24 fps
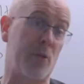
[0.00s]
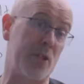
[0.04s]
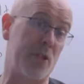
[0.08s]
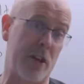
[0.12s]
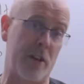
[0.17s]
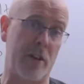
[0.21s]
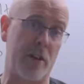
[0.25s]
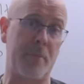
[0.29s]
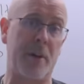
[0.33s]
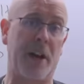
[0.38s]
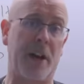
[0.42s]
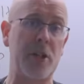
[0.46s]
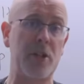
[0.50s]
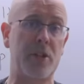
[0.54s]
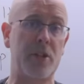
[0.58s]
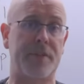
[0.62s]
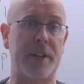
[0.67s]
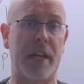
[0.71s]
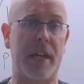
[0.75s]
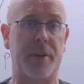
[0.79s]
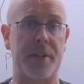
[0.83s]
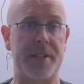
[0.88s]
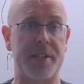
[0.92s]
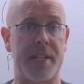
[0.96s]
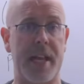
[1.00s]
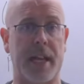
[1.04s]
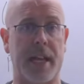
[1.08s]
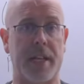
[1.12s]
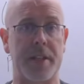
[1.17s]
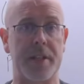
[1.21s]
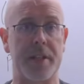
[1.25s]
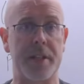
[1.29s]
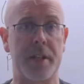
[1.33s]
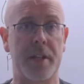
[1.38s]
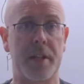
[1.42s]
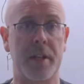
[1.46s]
which I'll remind you of now in a
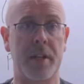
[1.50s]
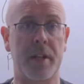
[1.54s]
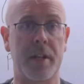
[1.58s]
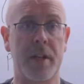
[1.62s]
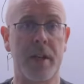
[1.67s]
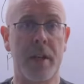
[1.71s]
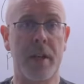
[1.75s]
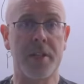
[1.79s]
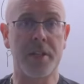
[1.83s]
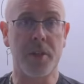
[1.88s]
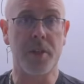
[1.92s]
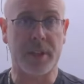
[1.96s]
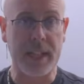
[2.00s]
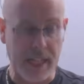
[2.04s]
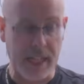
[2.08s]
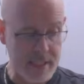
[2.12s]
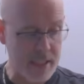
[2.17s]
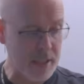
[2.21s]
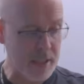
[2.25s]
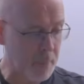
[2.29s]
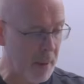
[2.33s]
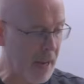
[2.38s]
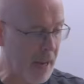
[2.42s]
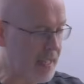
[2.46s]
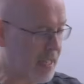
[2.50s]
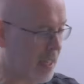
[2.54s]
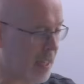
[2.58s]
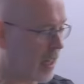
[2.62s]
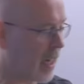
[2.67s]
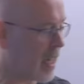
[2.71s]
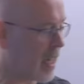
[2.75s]
second. So that's the basic